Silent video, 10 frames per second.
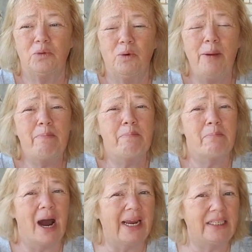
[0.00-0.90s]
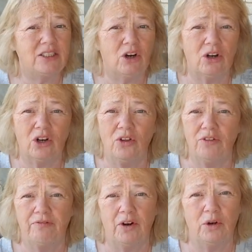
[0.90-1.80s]
We might talk on
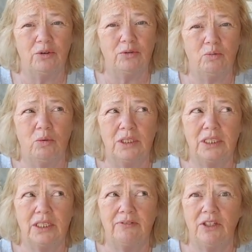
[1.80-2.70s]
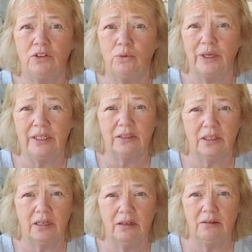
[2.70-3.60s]
the phone once every other week or
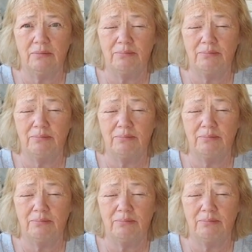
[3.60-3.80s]
so.